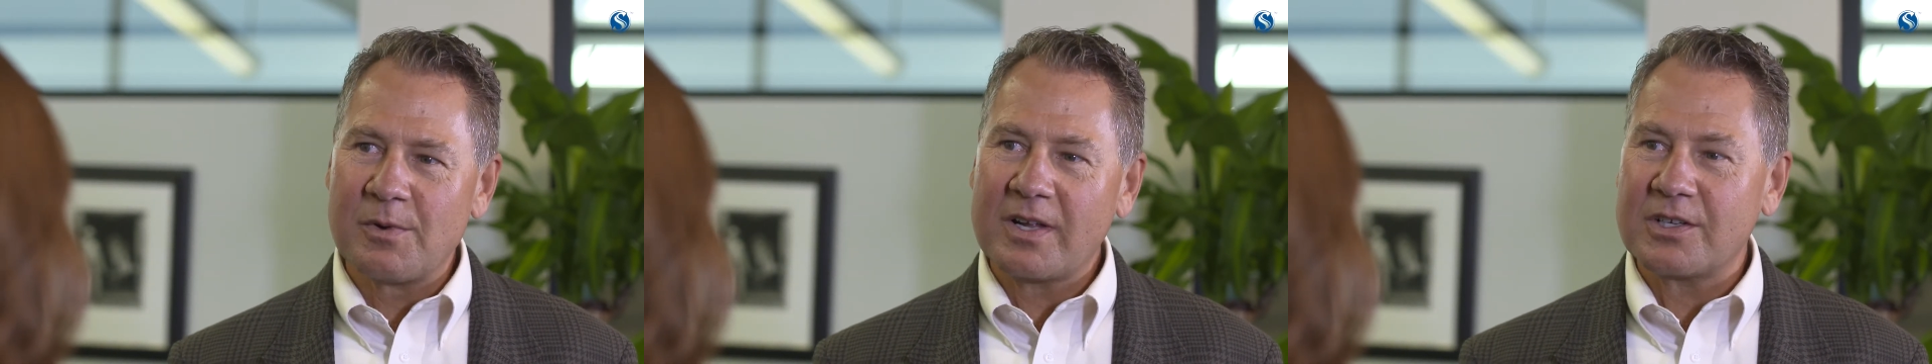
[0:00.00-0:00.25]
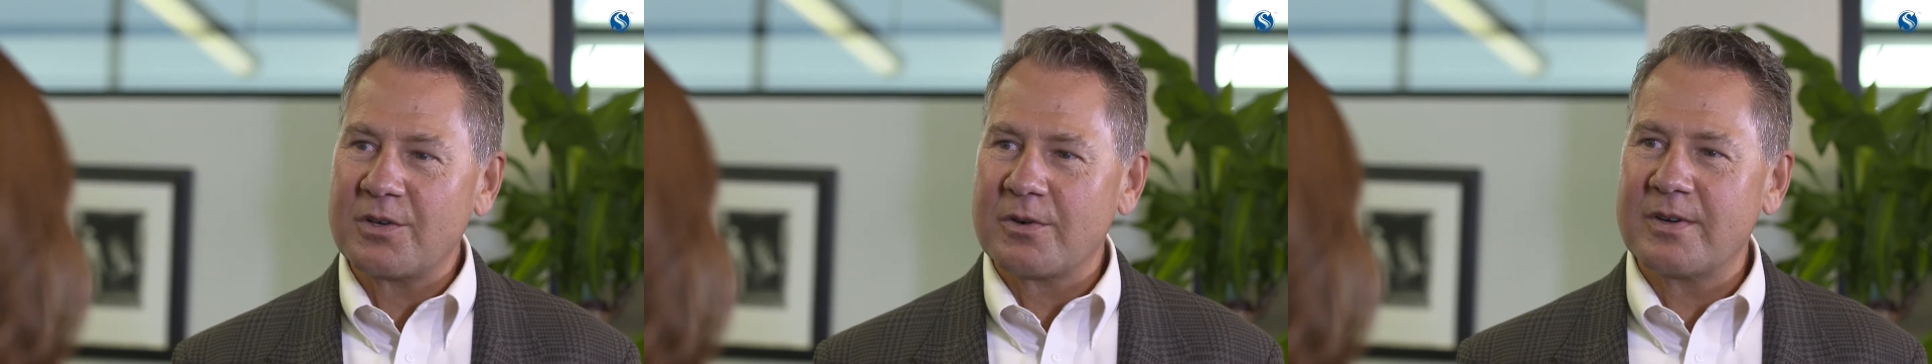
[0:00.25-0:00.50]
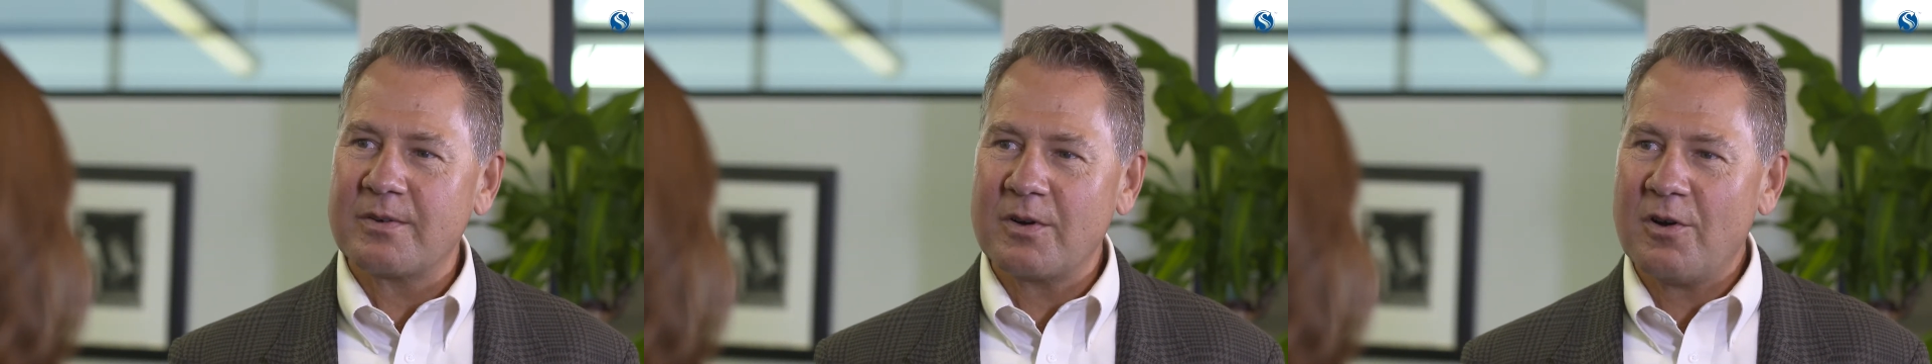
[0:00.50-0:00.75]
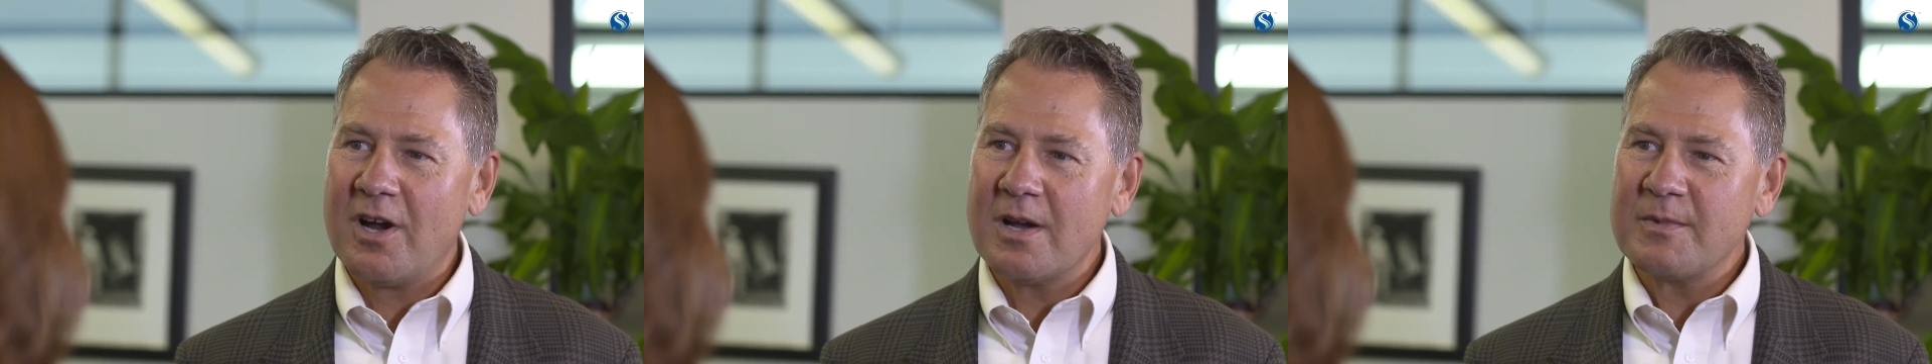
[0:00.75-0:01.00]
regulatory
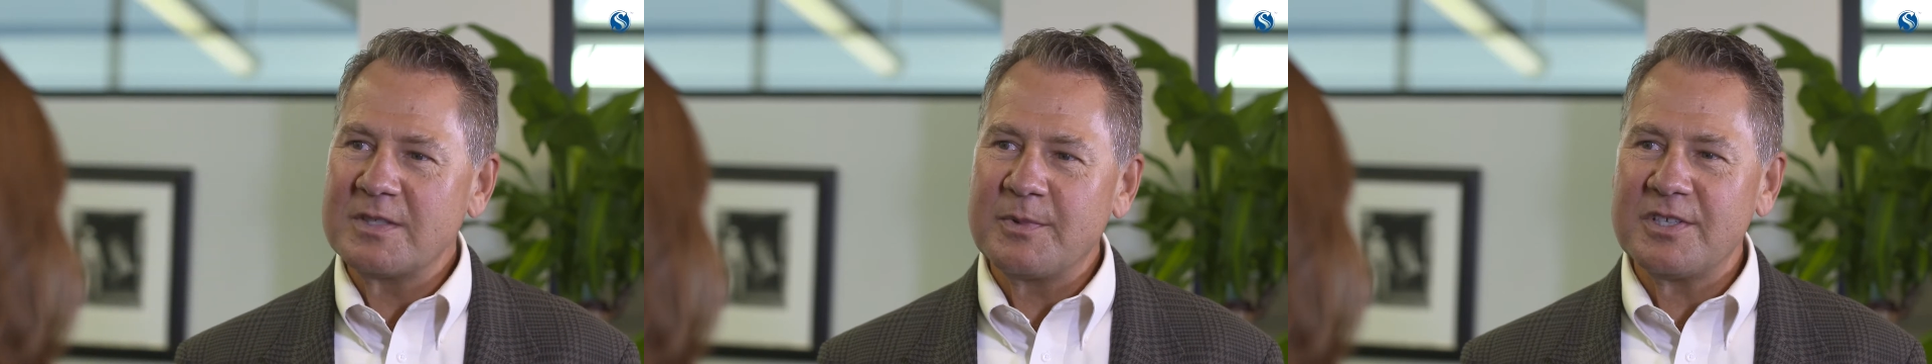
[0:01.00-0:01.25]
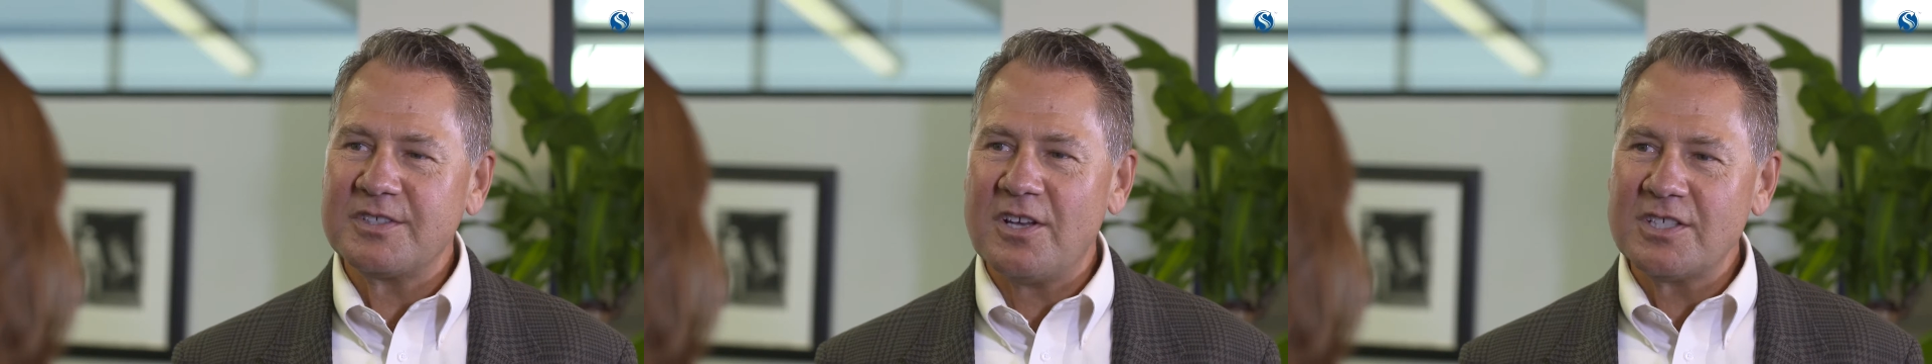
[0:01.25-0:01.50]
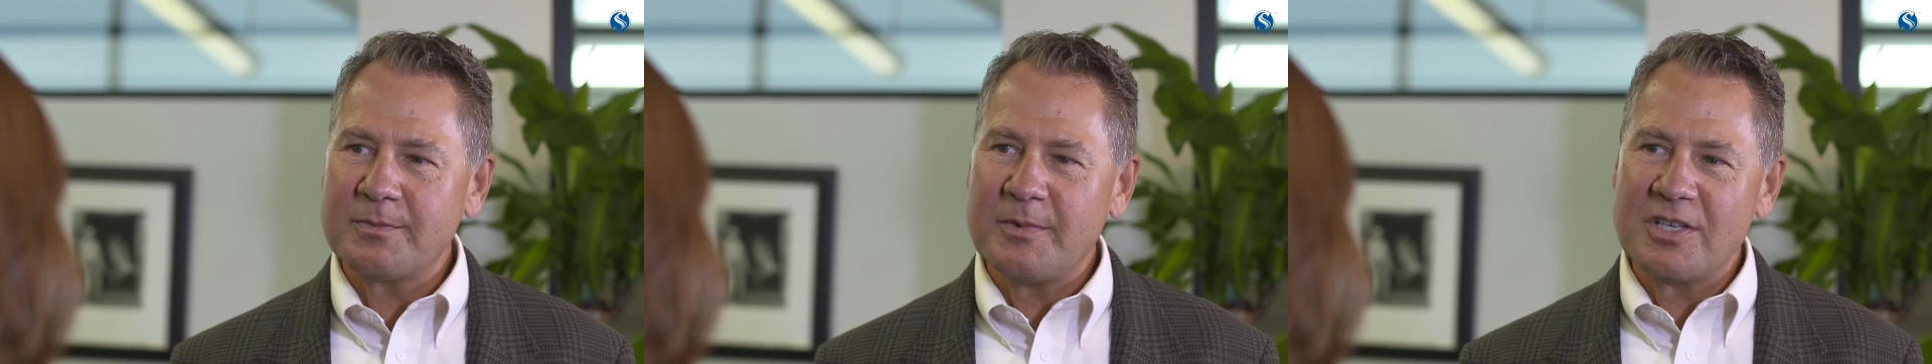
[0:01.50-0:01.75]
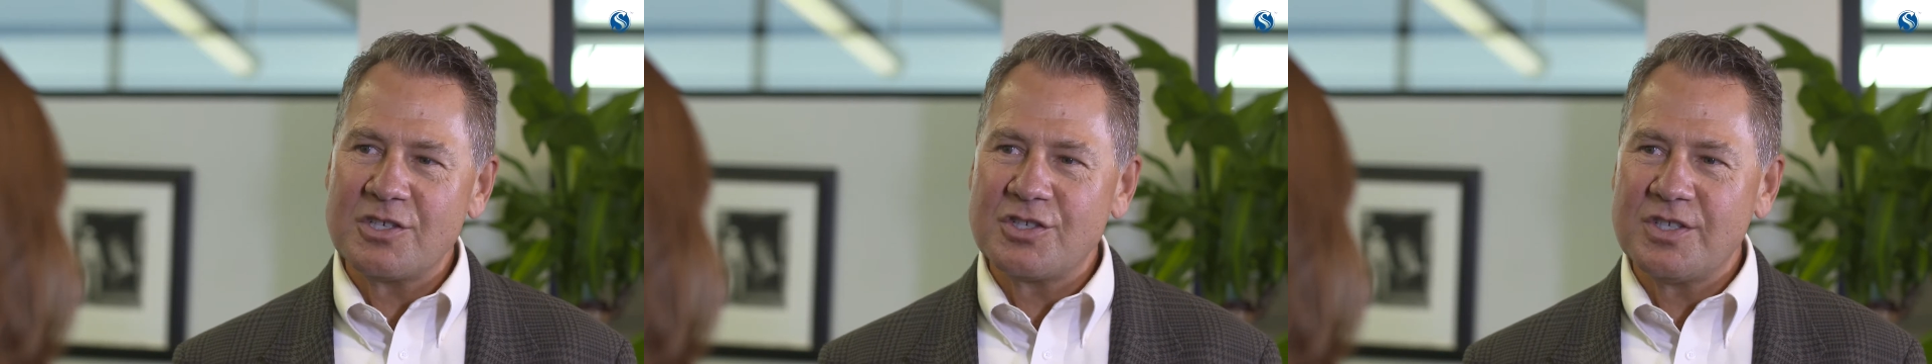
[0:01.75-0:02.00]
requirements. But there's also
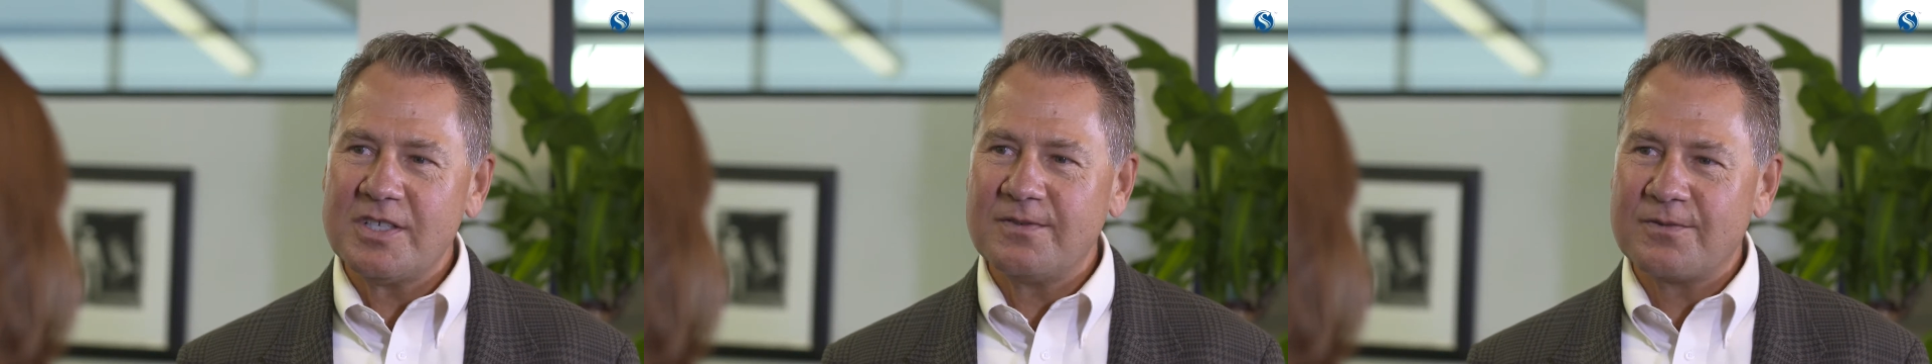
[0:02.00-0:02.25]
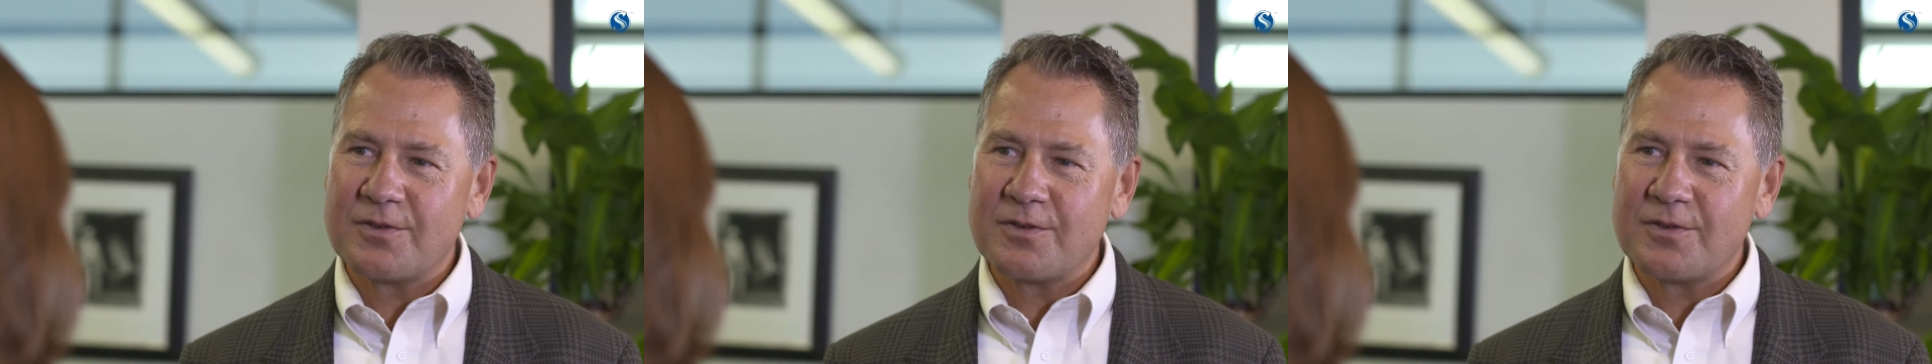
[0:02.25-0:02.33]
been a shift